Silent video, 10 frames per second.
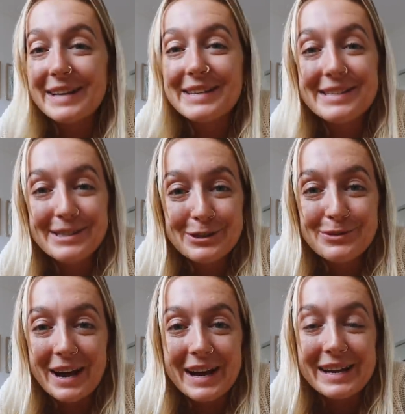it is still
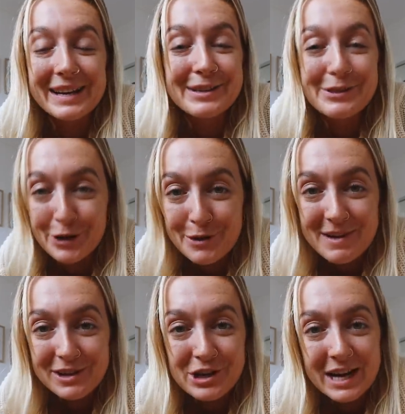raining so
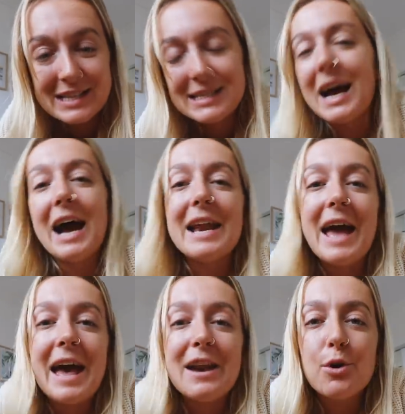much outside
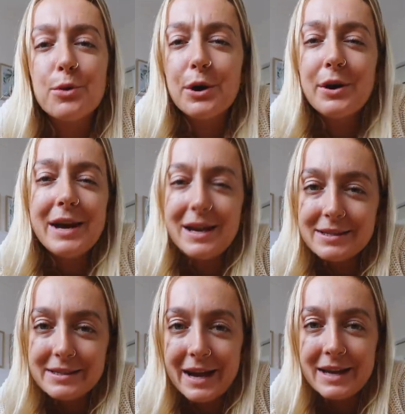and although
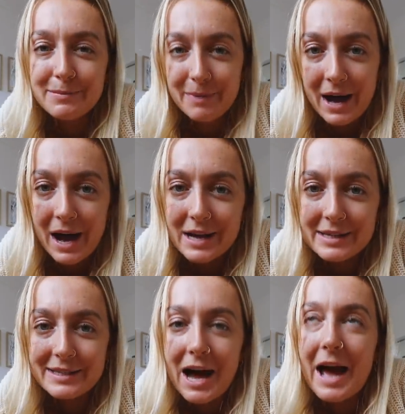Easter has
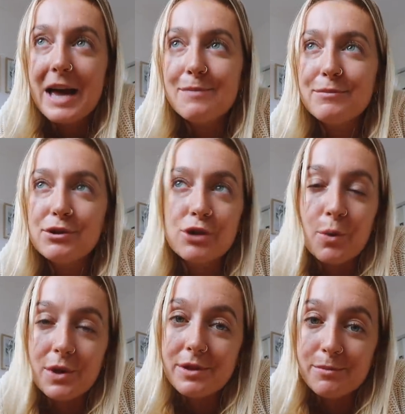passed I am
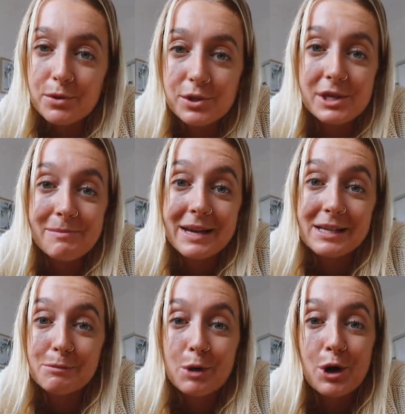so in the mood to make
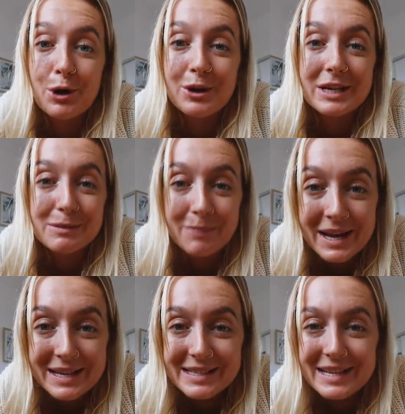some hot cross
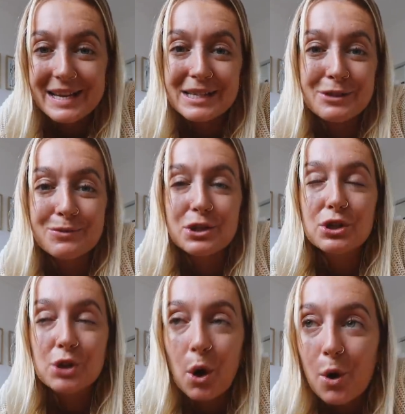buns. Easter was
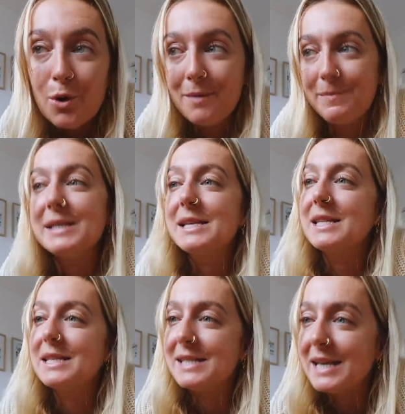so busy
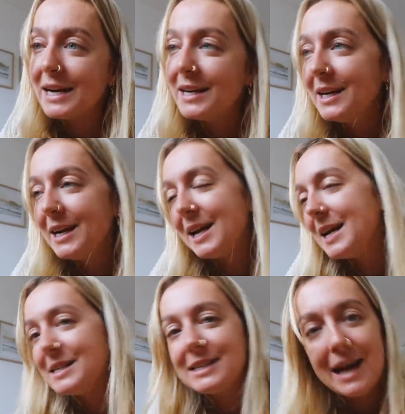this year and
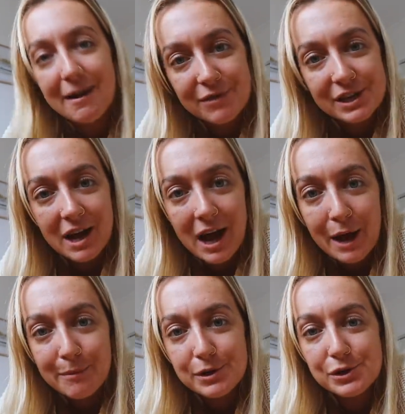I didn't have the
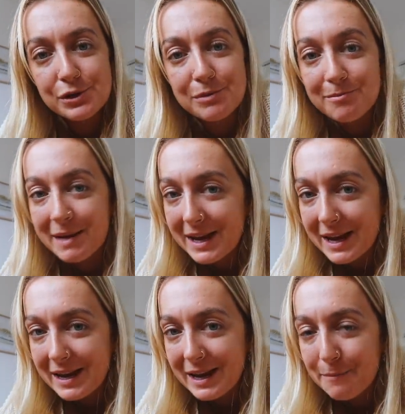time to make
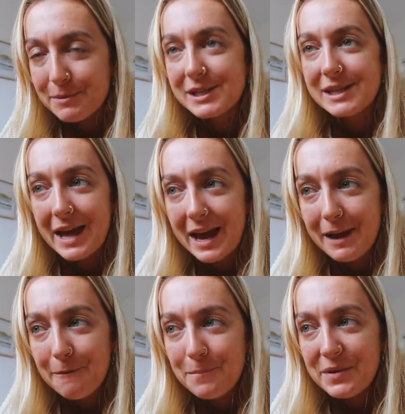make but
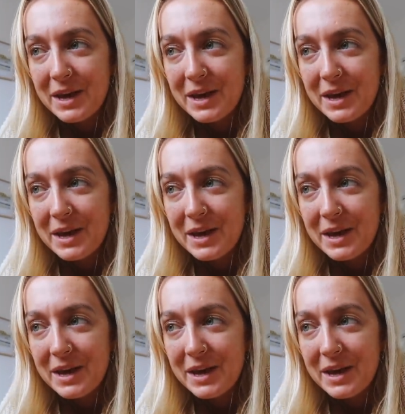today